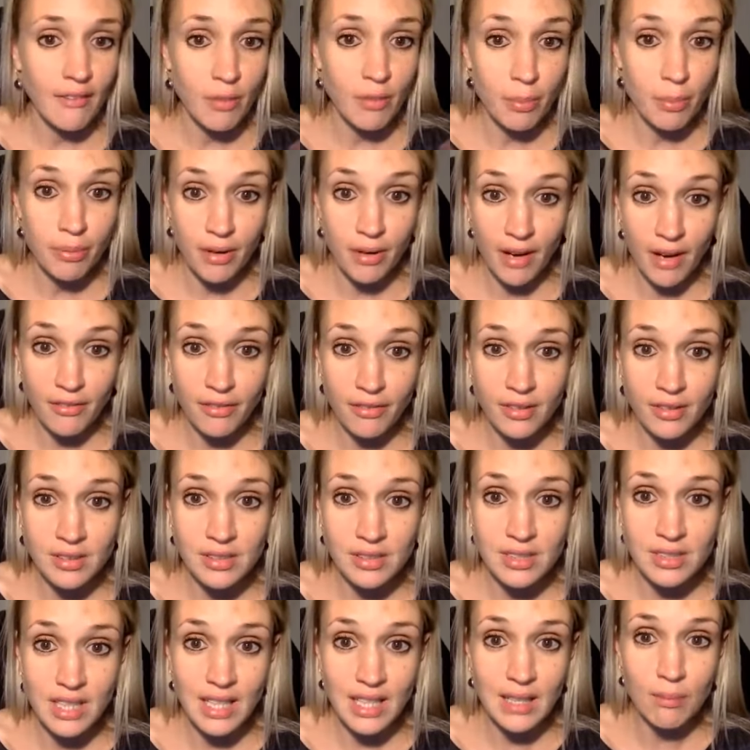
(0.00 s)
have a
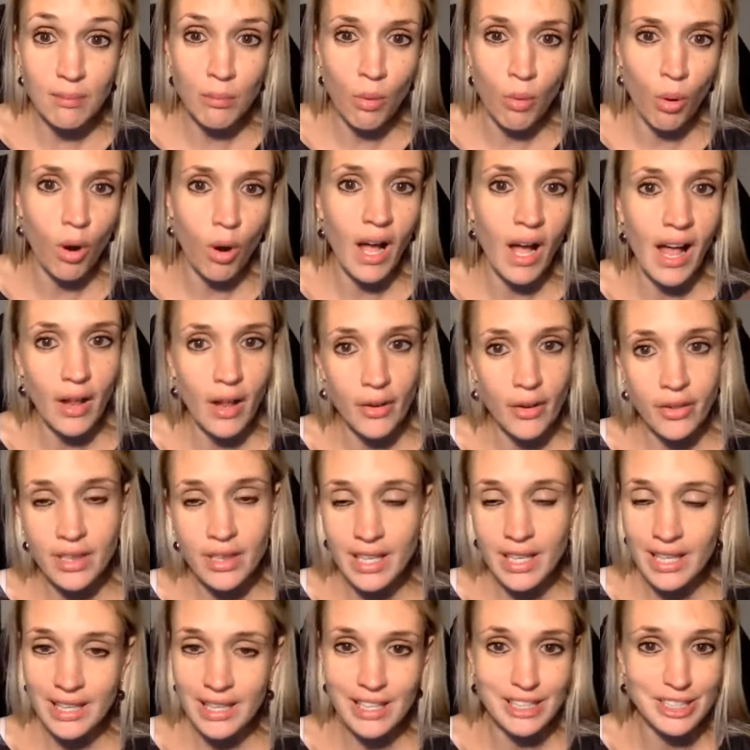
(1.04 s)
preference to eat more
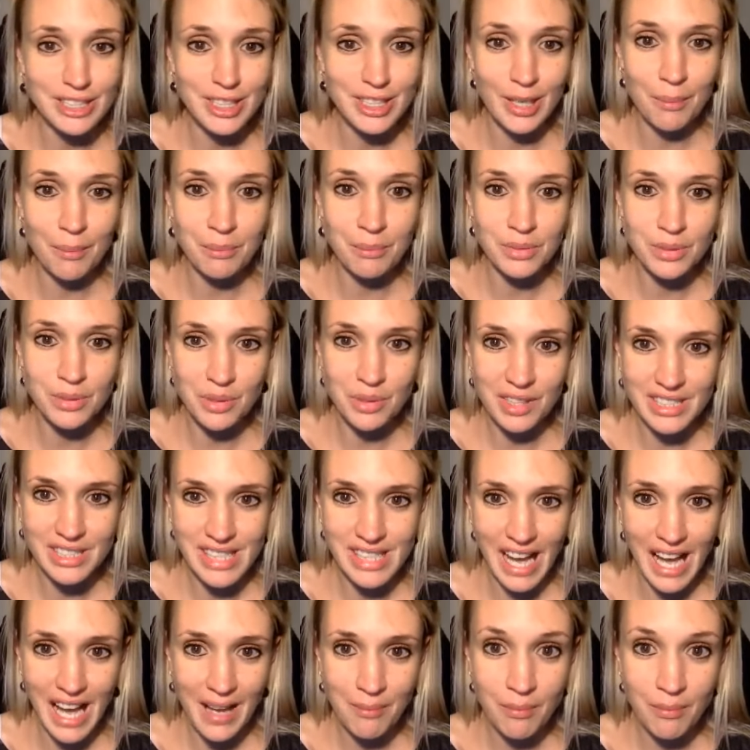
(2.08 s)
healthily than chips all the
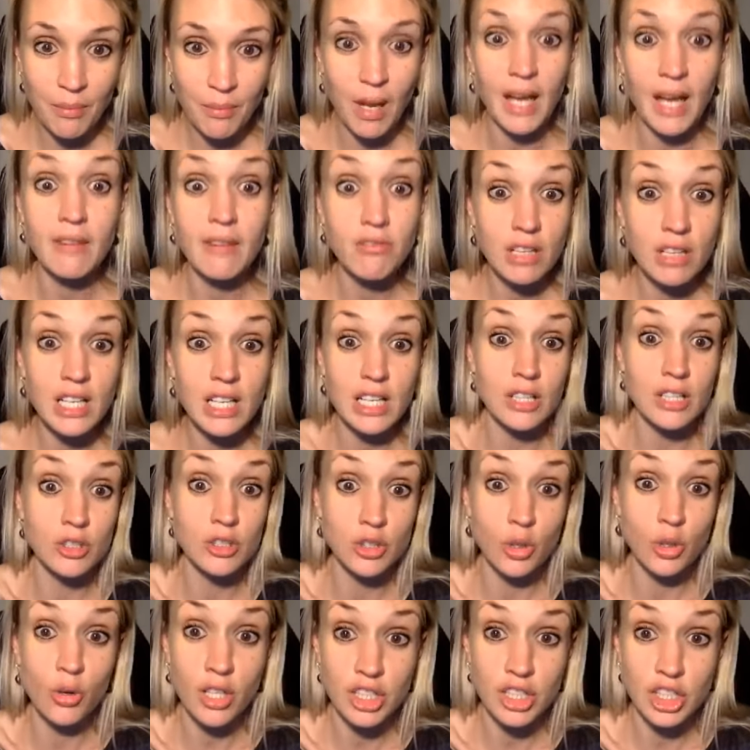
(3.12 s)
time. I really
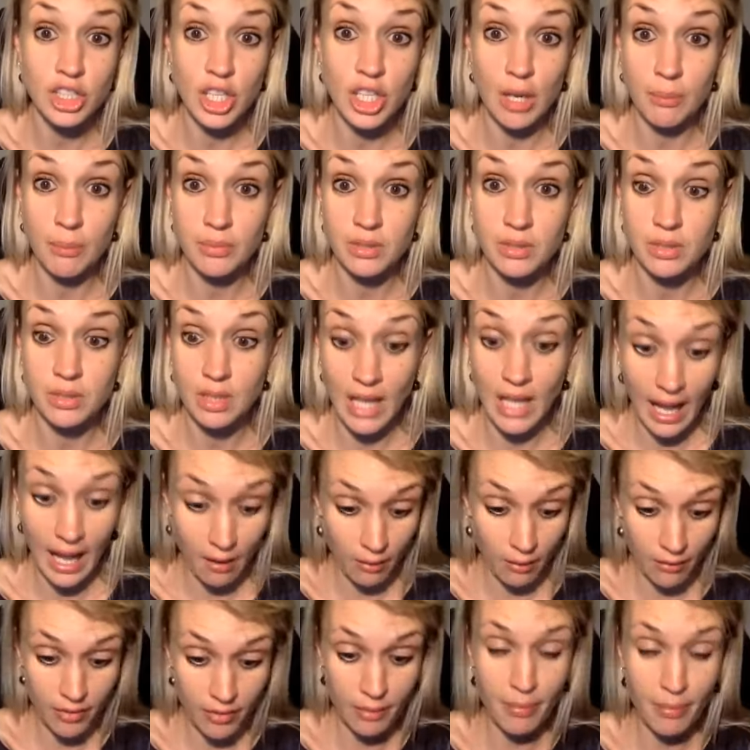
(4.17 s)
enjoy chips
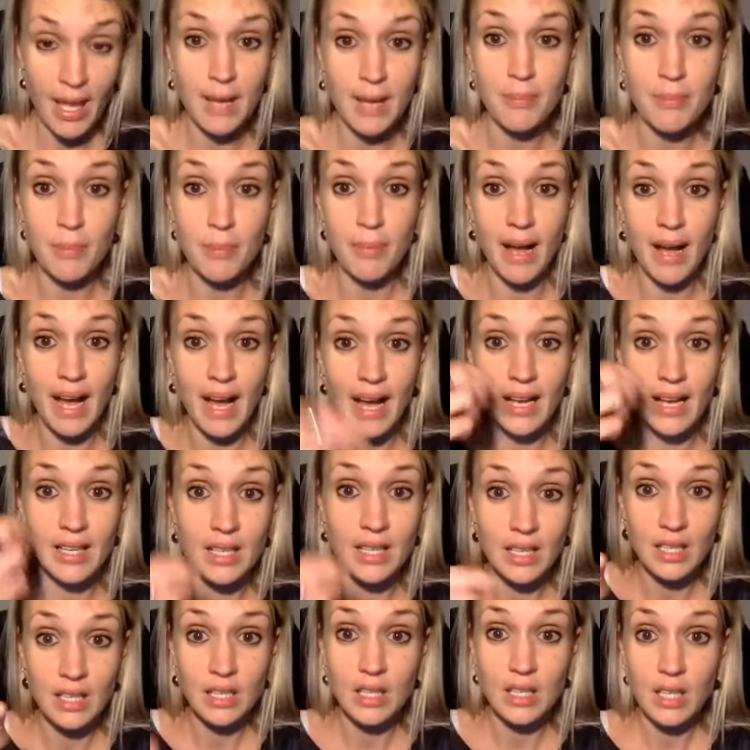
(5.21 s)
out of the paper
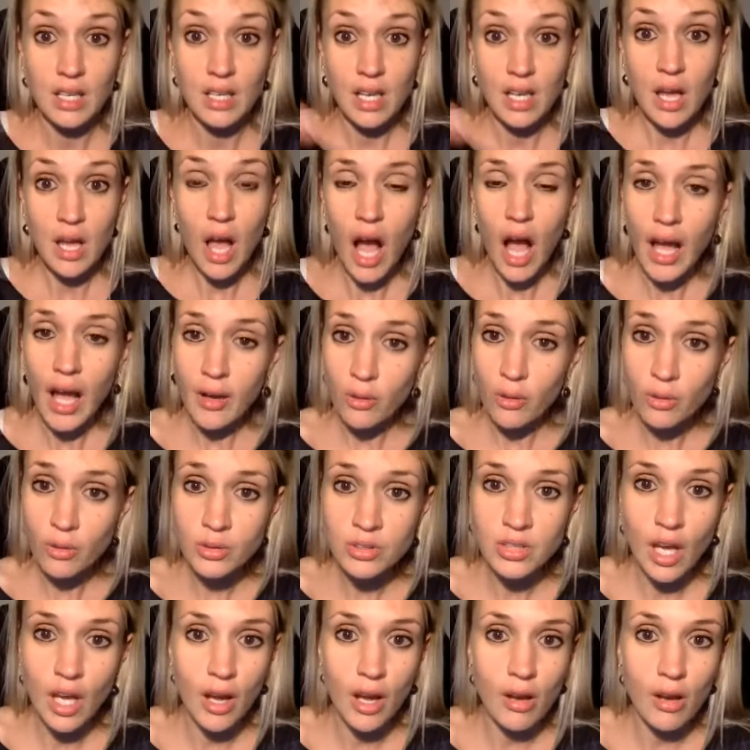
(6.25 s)
bag. I
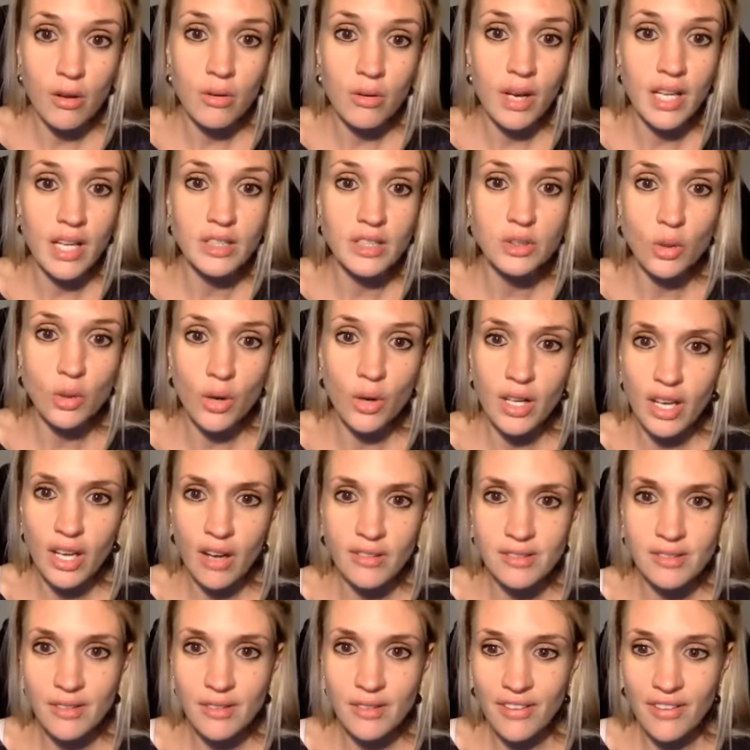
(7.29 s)
also enjoy
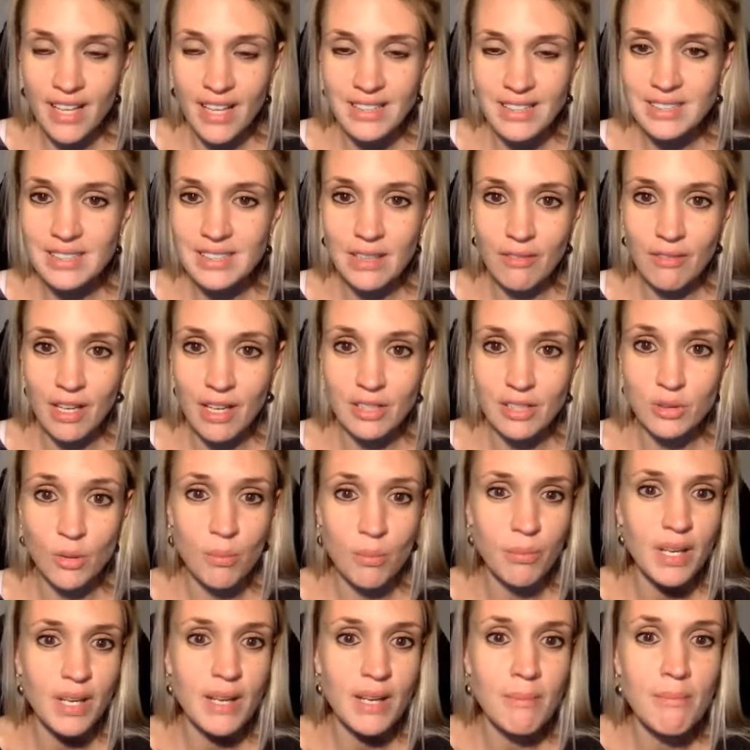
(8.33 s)
going to a fancy
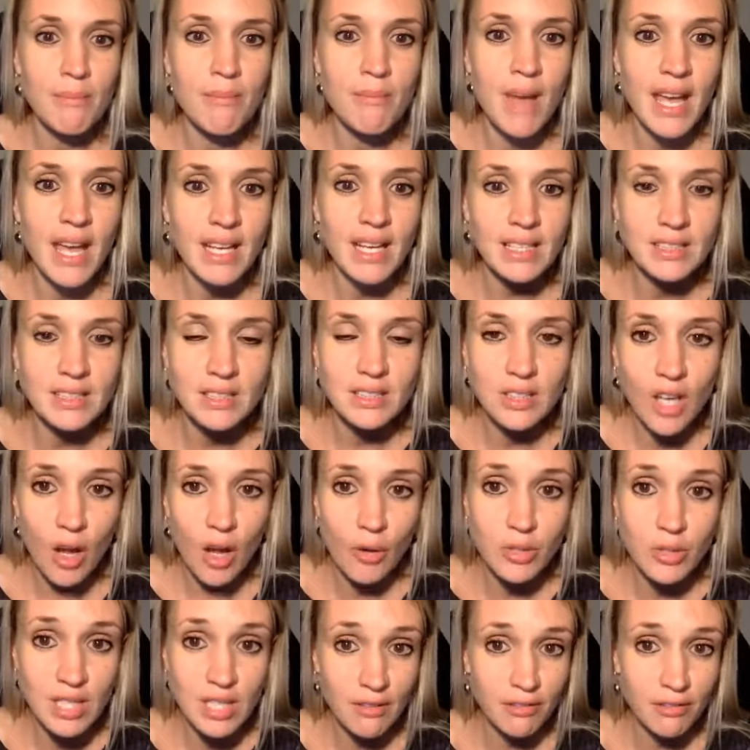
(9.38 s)
restaurant, but it makes
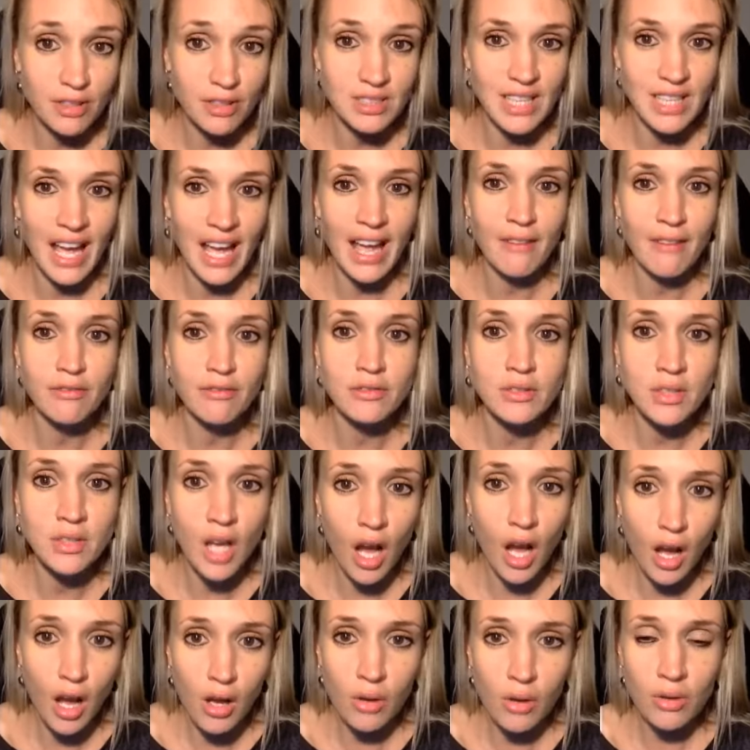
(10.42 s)
no difference. I have
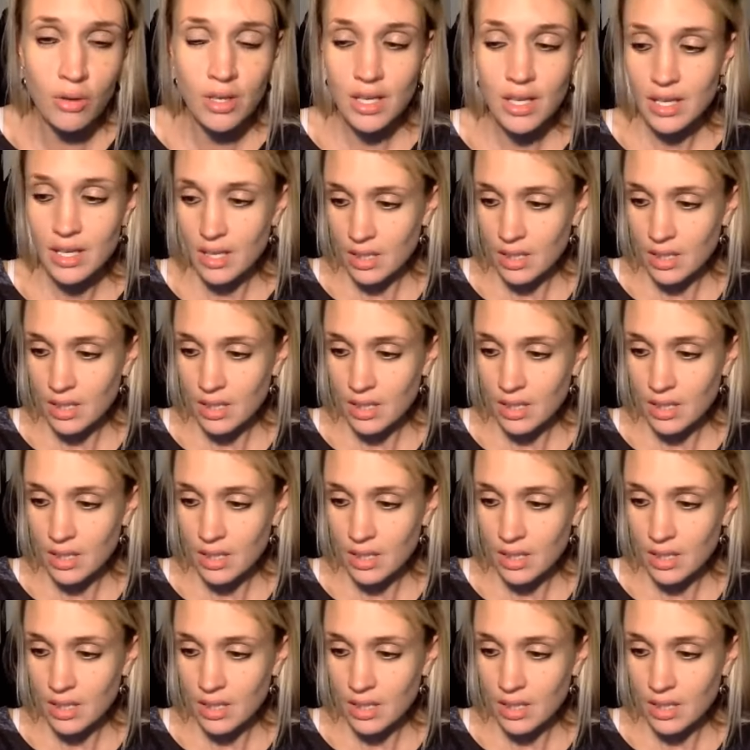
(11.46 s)
no